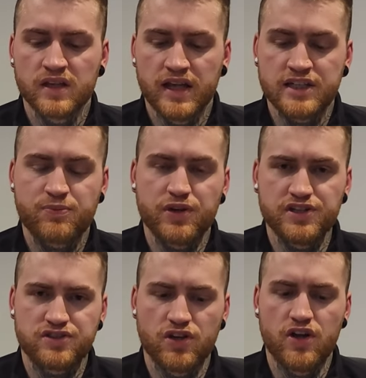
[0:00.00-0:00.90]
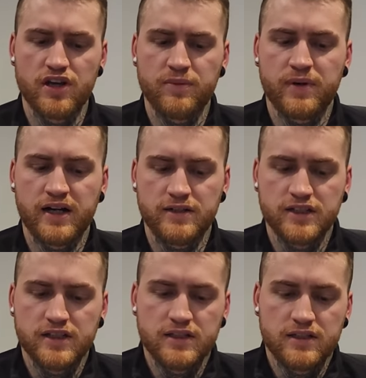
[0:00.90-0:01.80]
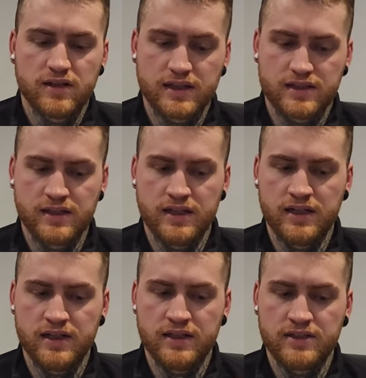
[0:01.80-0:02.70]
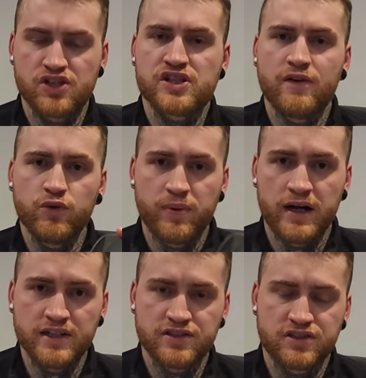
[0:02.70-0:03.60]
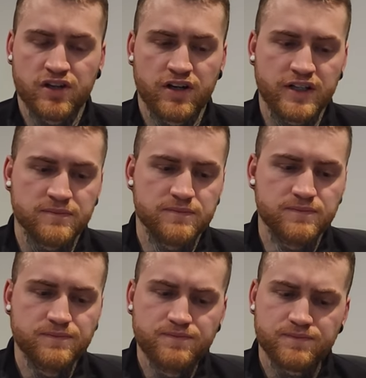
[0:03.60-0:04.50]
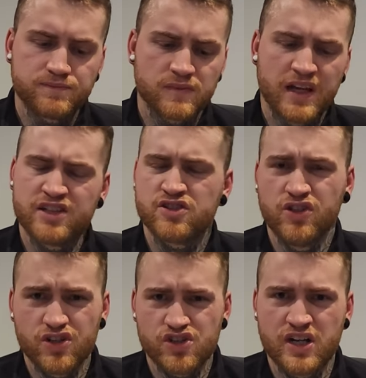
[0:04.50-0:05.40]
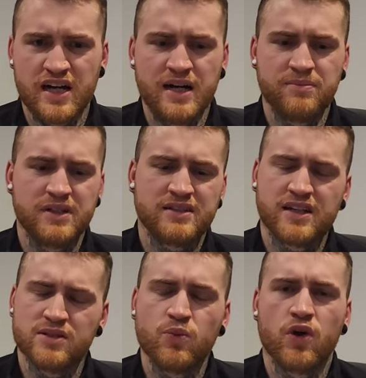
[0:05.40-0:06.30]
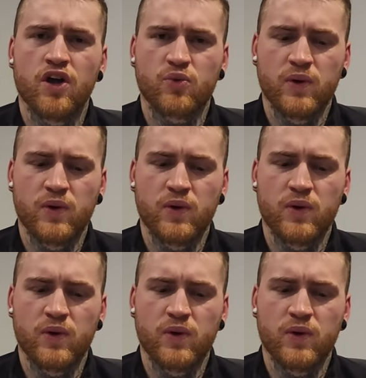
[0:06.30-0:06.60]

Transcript: It's pretty sturdy, but like the shovel part is sturdy. It's not sharp, it doesn't work